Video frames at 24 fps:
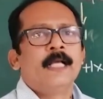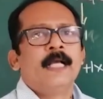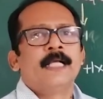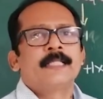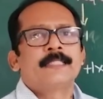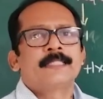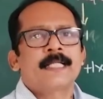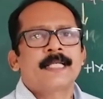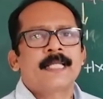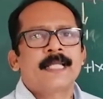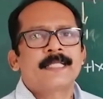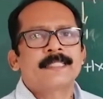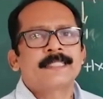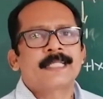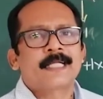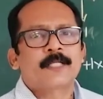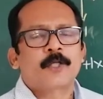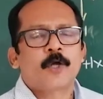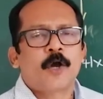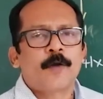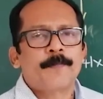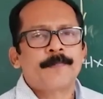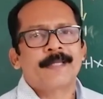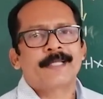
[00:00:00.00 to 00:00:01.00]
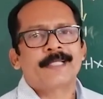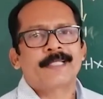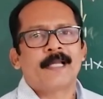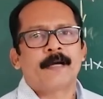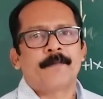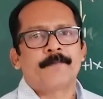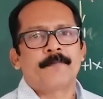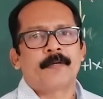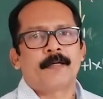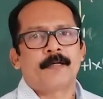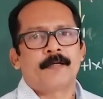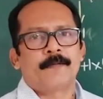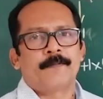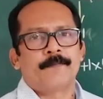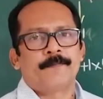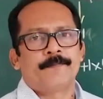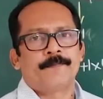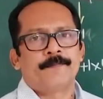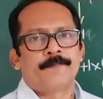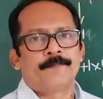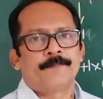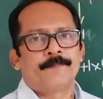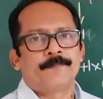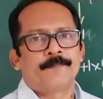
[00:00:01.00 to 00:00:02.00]
Z is atomic number.
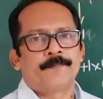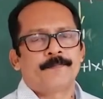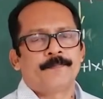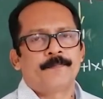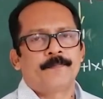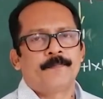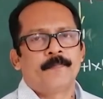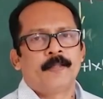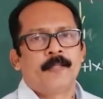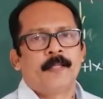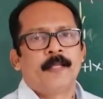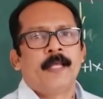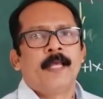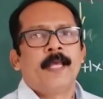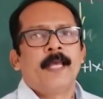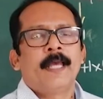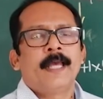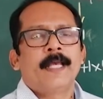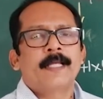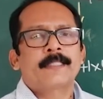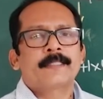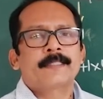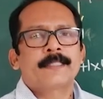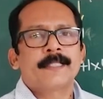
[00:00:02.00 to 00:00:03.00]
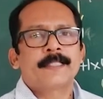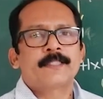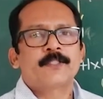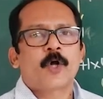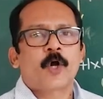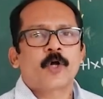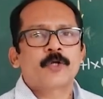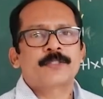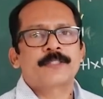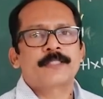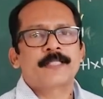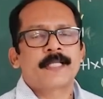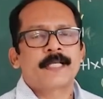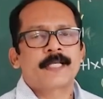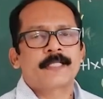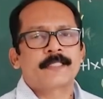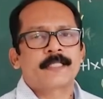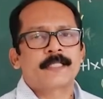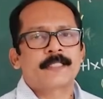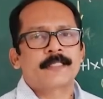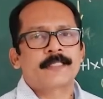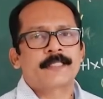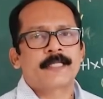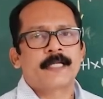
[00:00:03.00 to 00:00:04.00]
X is
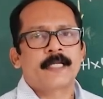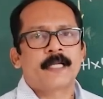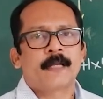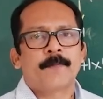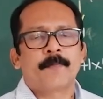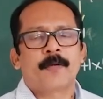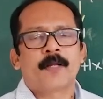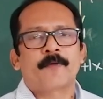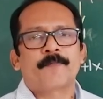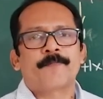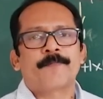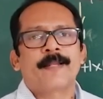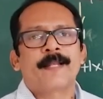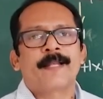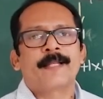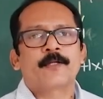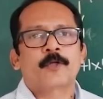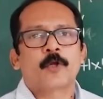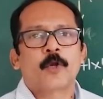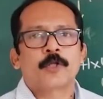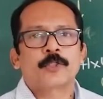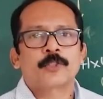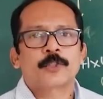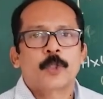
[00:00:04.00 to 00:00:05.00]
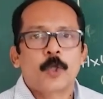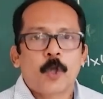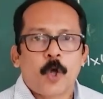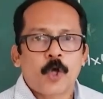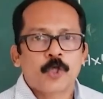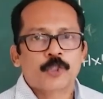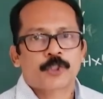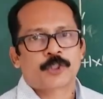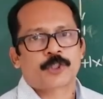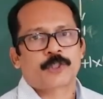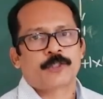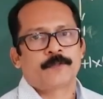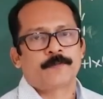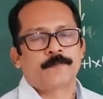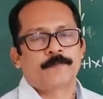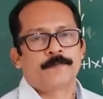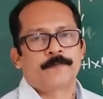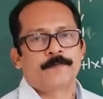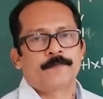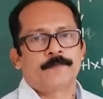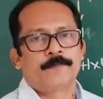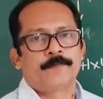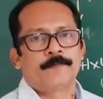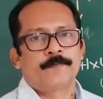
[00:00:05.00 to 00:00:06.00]
oxidation state, number of electrons lost
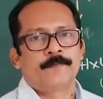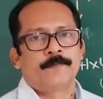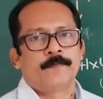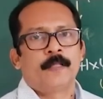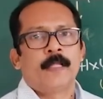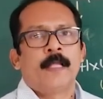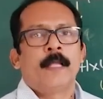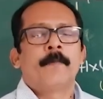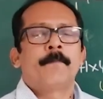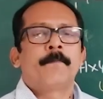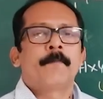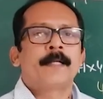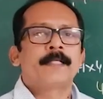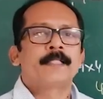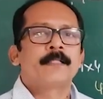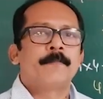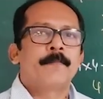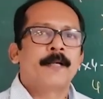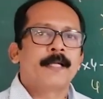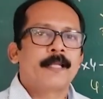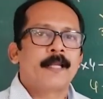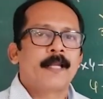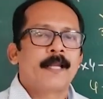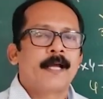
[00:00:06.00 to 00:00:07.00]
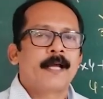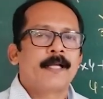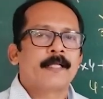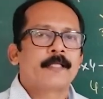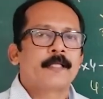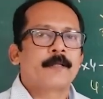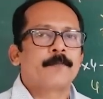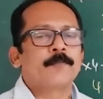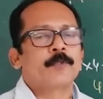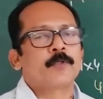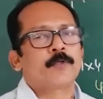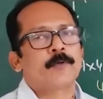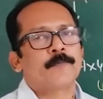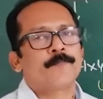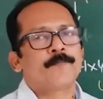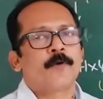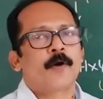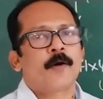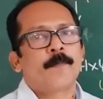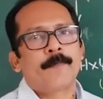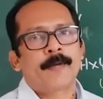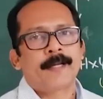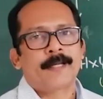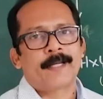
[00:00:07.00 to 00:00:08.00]
by the metal atom to
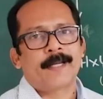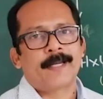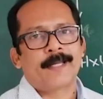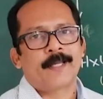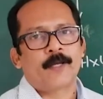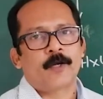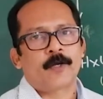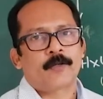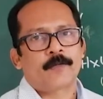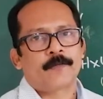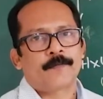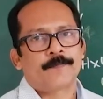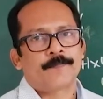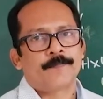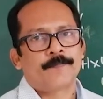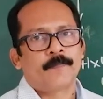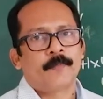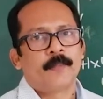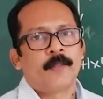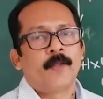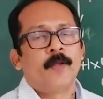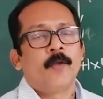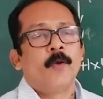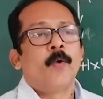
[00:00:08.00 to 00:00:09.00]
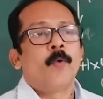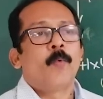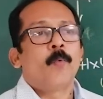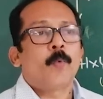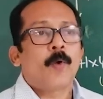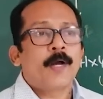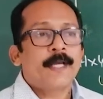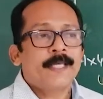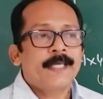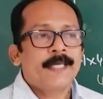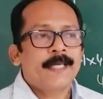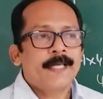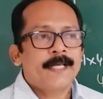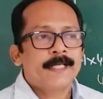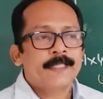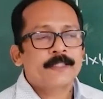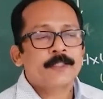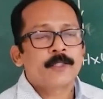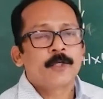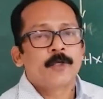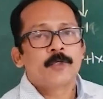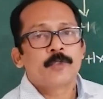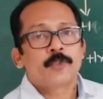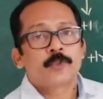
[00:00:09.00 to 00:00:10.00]
form metal ion. Y
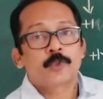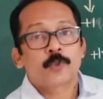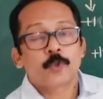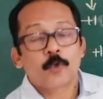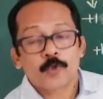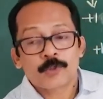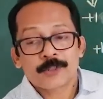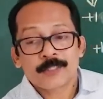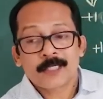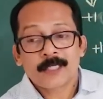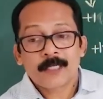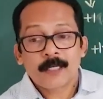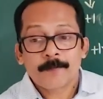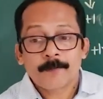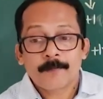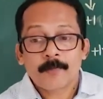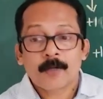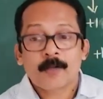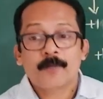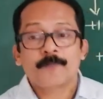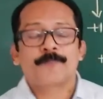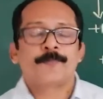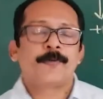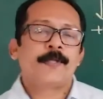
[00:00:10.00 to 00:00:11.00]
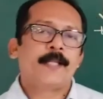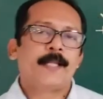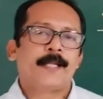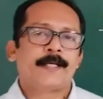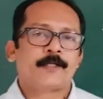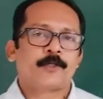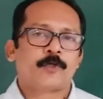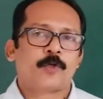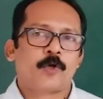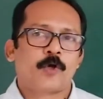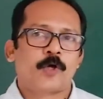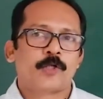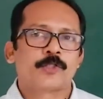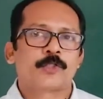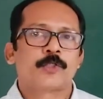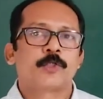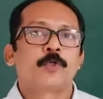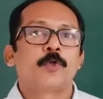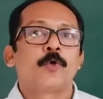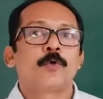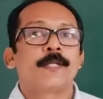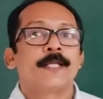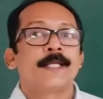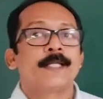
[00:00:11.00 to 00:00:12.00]
is total number of electrons
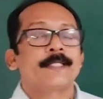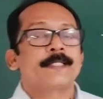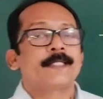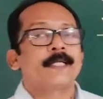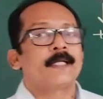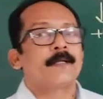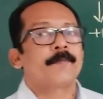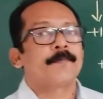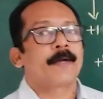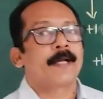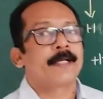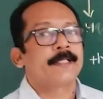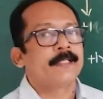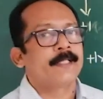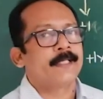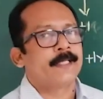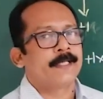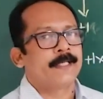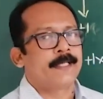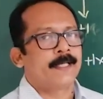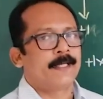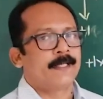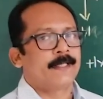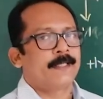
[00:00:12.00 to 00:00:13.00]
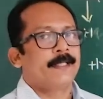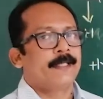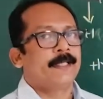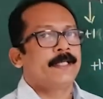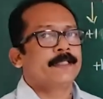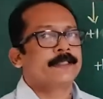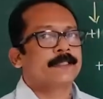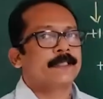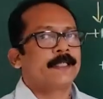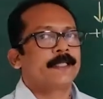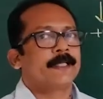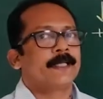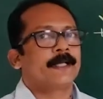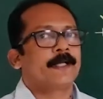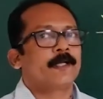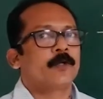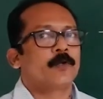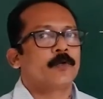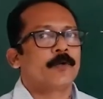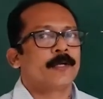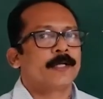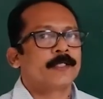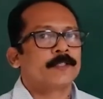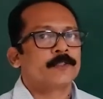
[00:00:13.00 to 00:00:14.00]
donated by the ligand. Each ligand
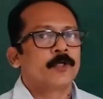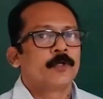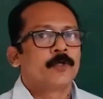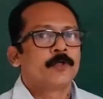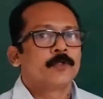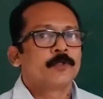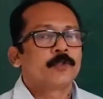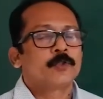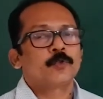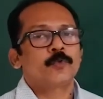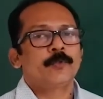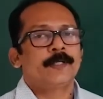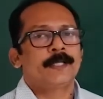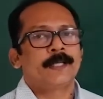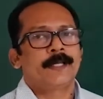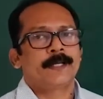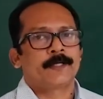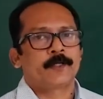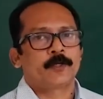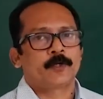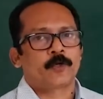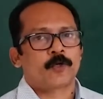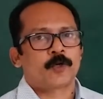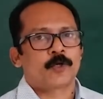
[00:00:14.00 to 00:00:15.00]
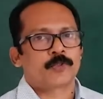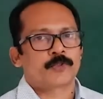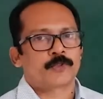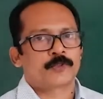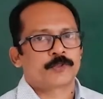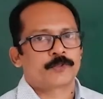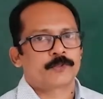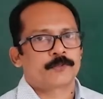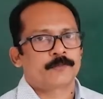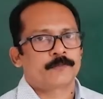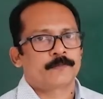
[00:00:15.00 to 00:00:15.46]
donates 2 electrons.